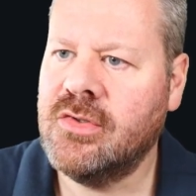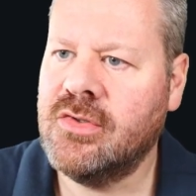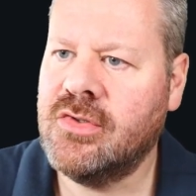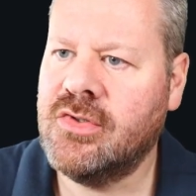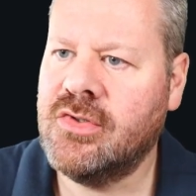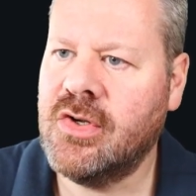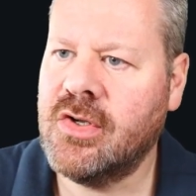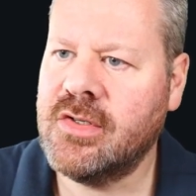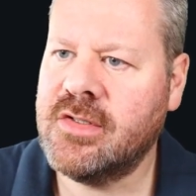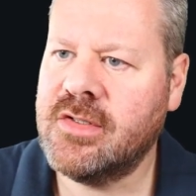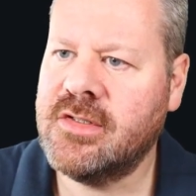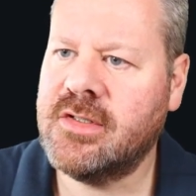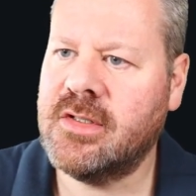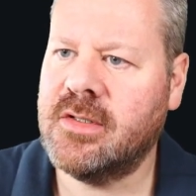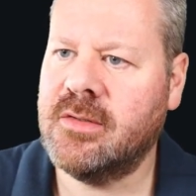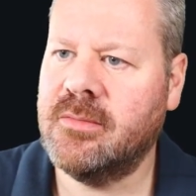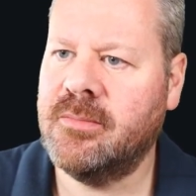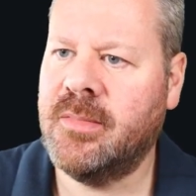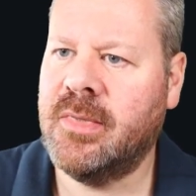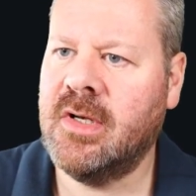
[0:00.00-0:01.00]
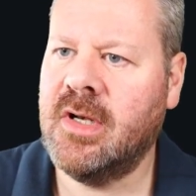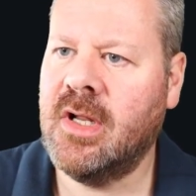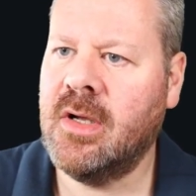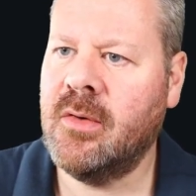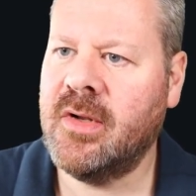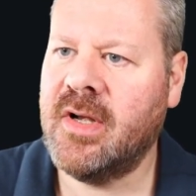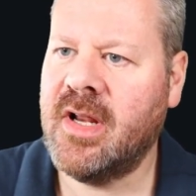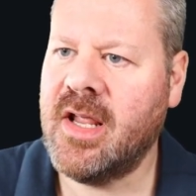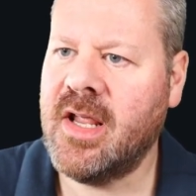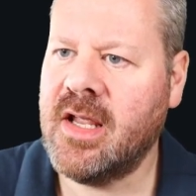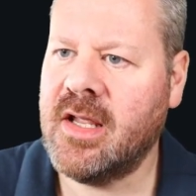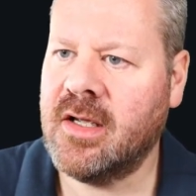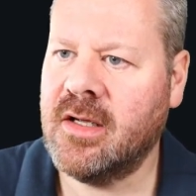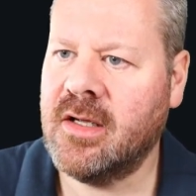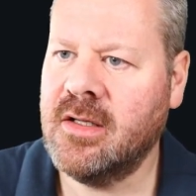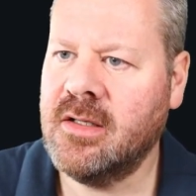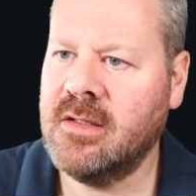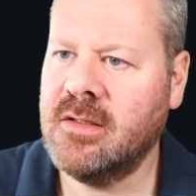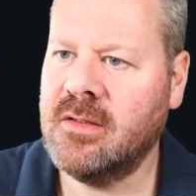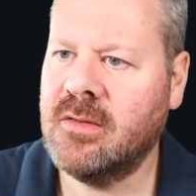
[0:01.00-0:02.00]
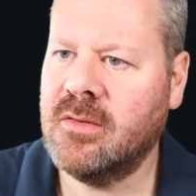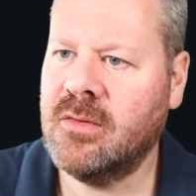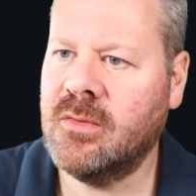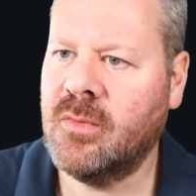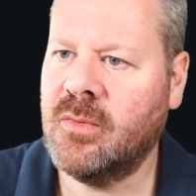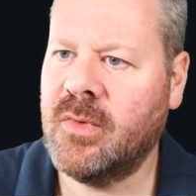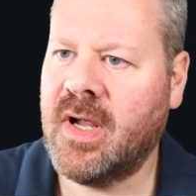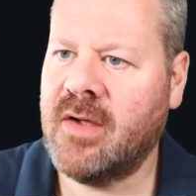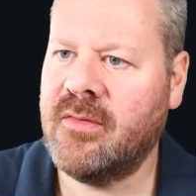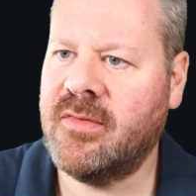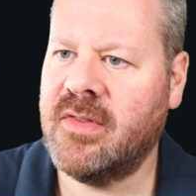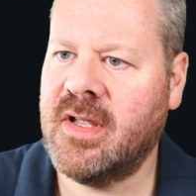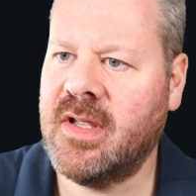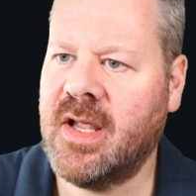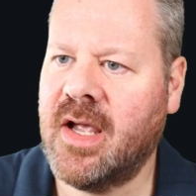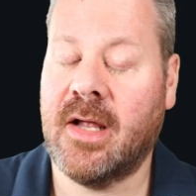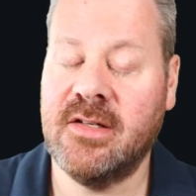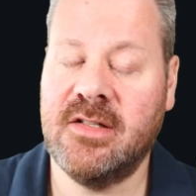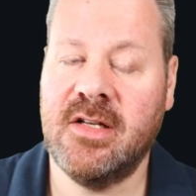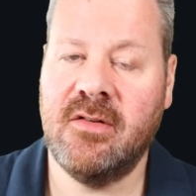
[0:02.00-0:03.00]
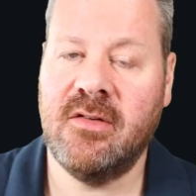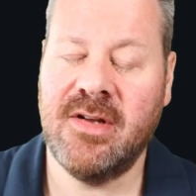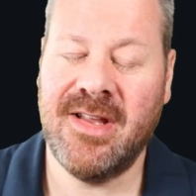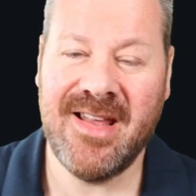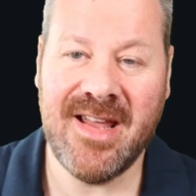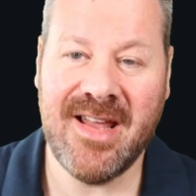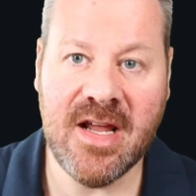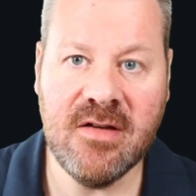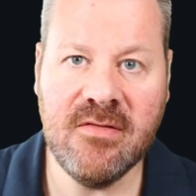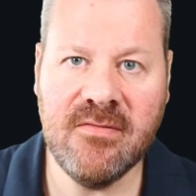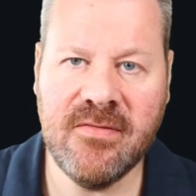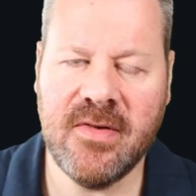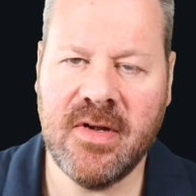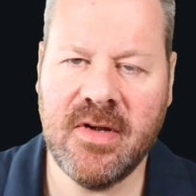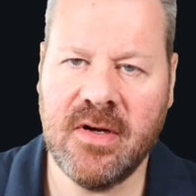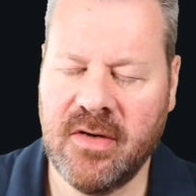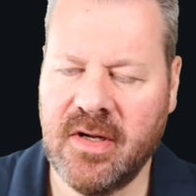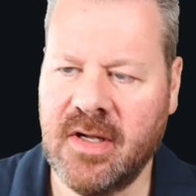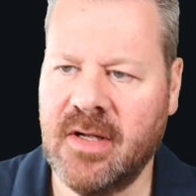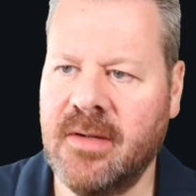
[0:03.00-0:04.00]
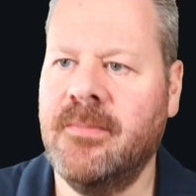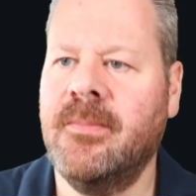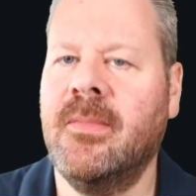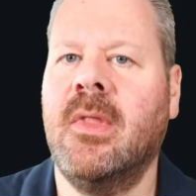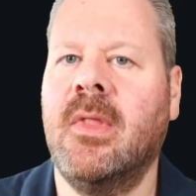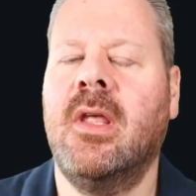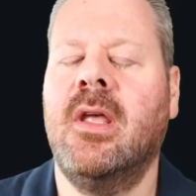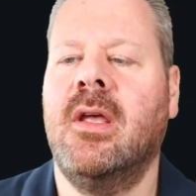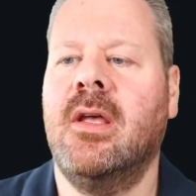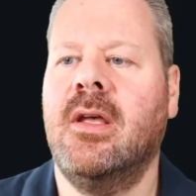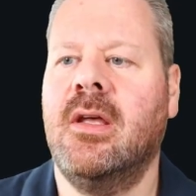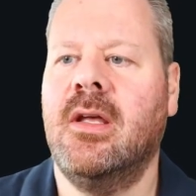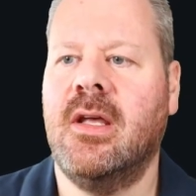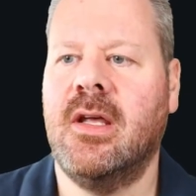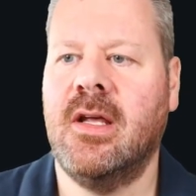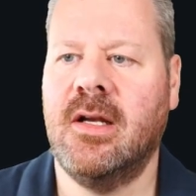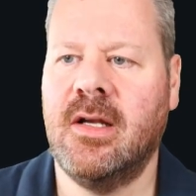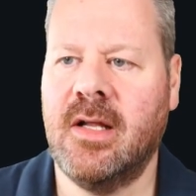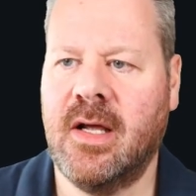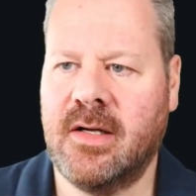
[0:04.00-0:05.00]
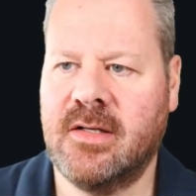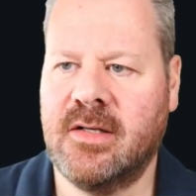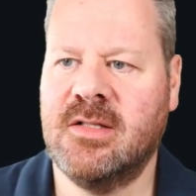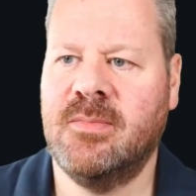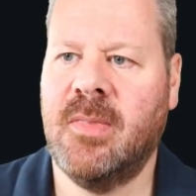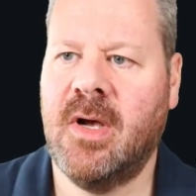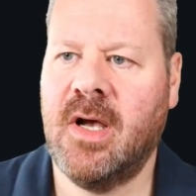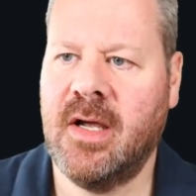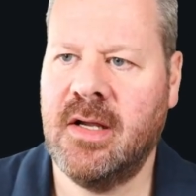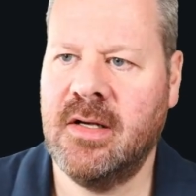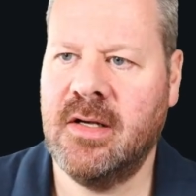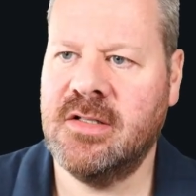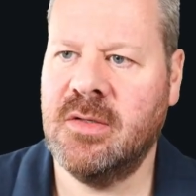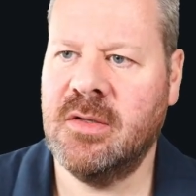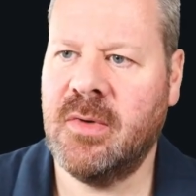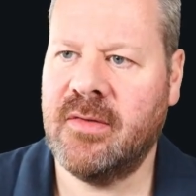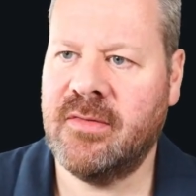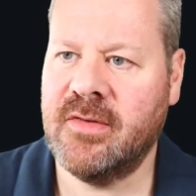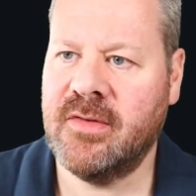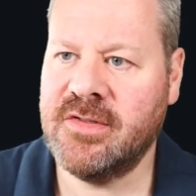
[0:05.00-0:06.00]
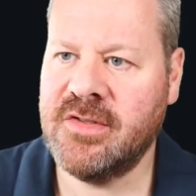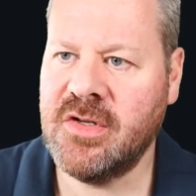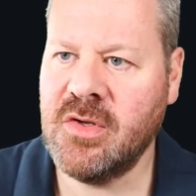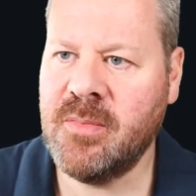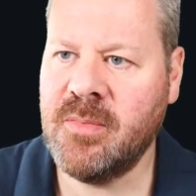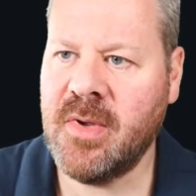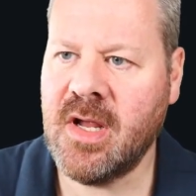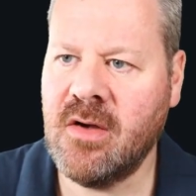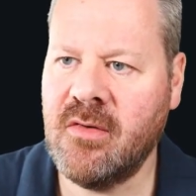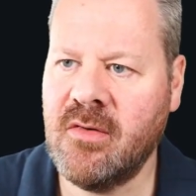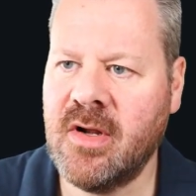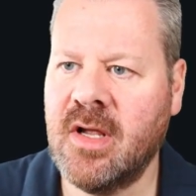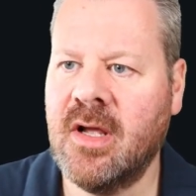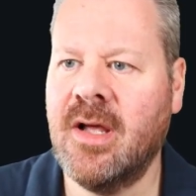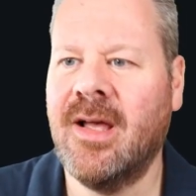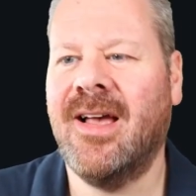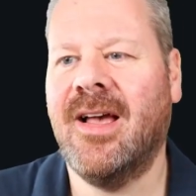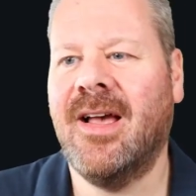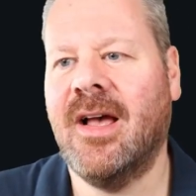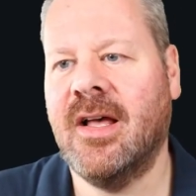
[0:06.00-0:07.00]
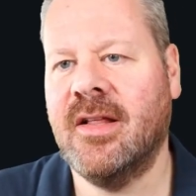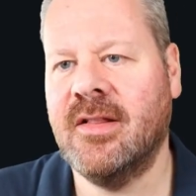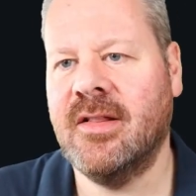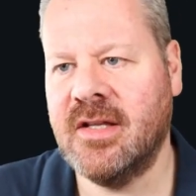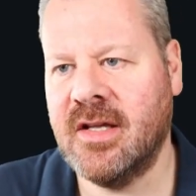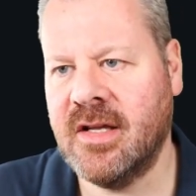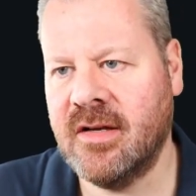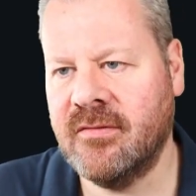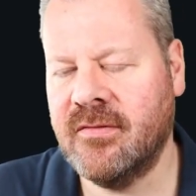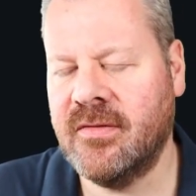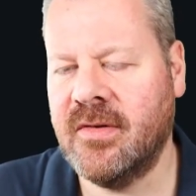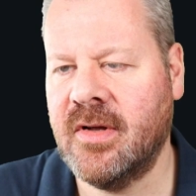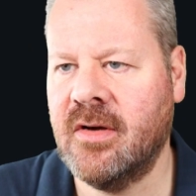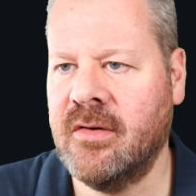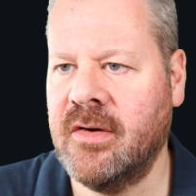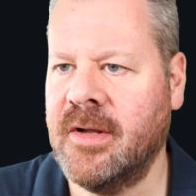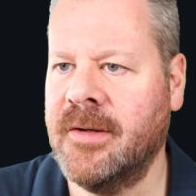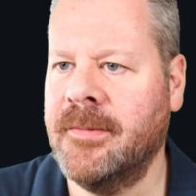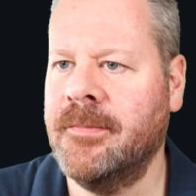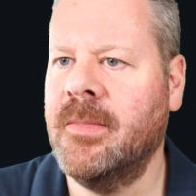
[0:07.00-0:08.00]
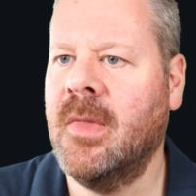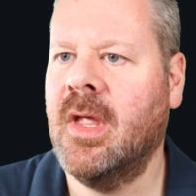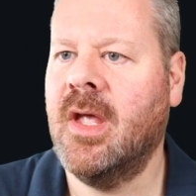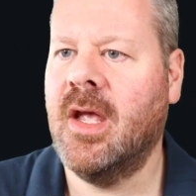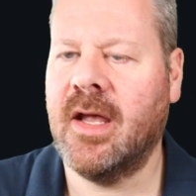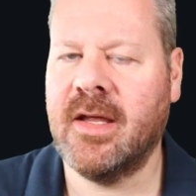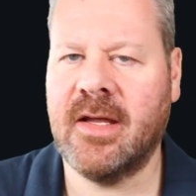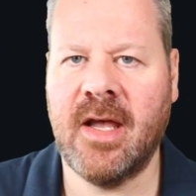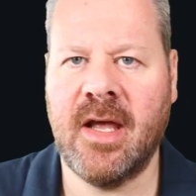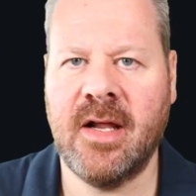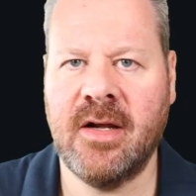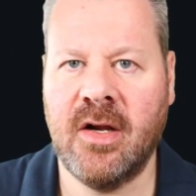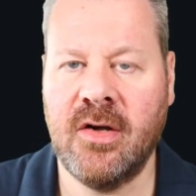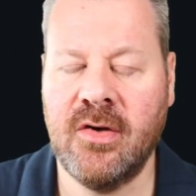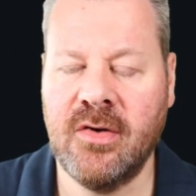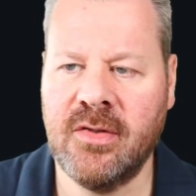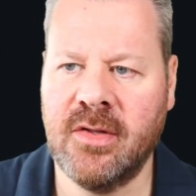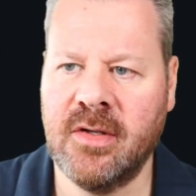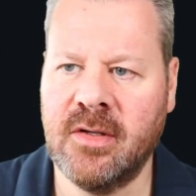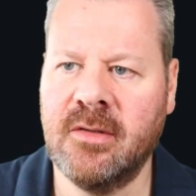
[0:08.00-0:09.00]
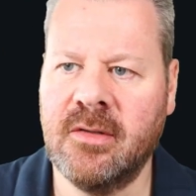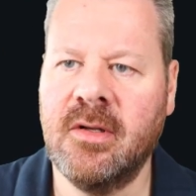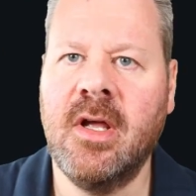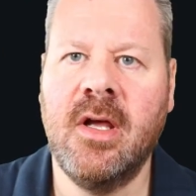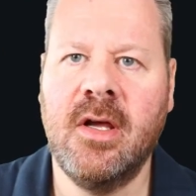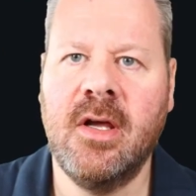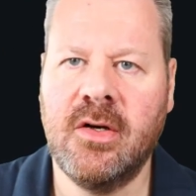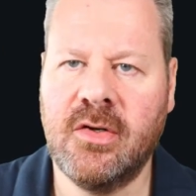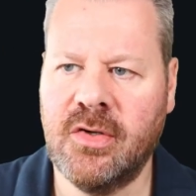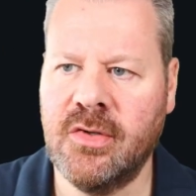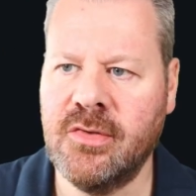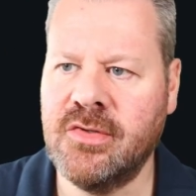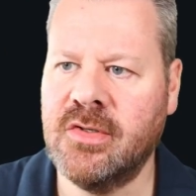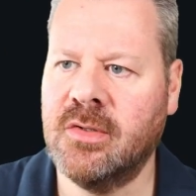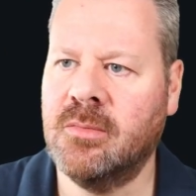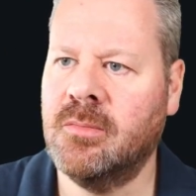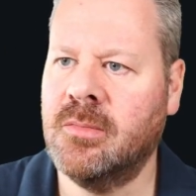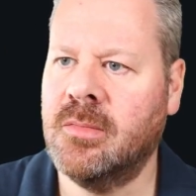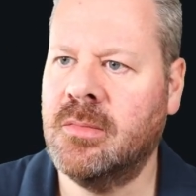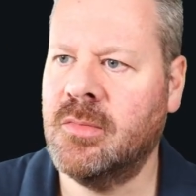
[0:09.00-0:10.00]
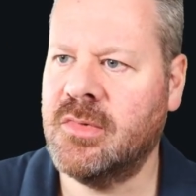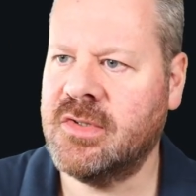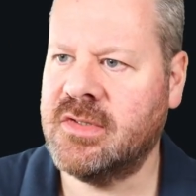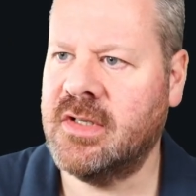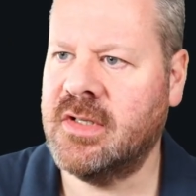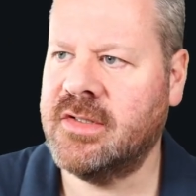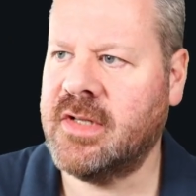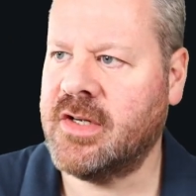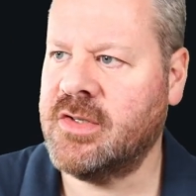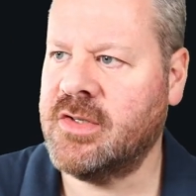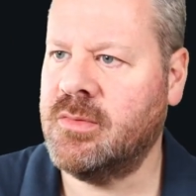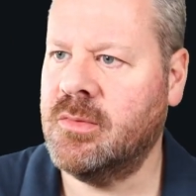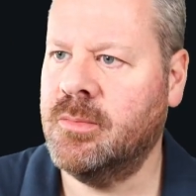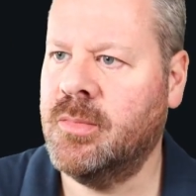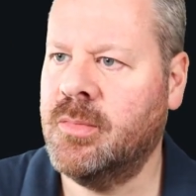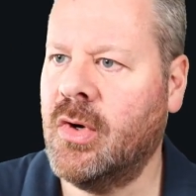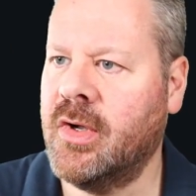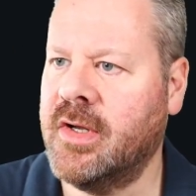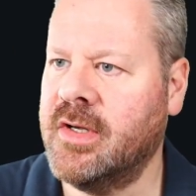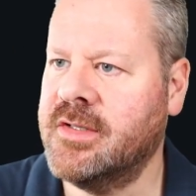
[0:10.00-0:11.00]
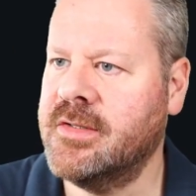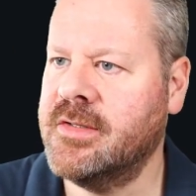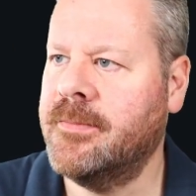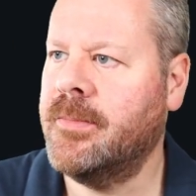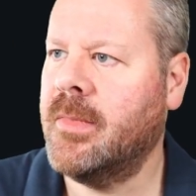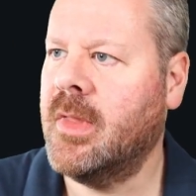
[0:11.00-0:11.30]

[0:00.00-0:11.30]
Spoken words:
Just below it here we have the anterior inferior iliac spine, so we have the superior and the inferior. Again, another crucial muscle attachment point.